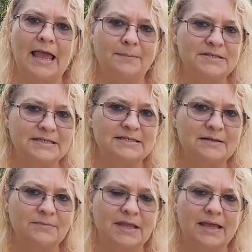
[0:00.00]
game
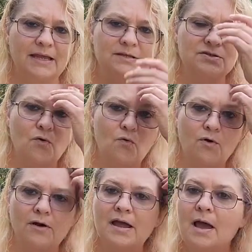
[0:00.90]
system things
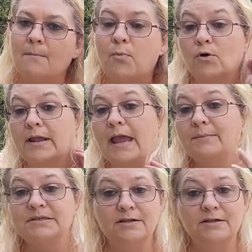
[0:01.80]
or board games.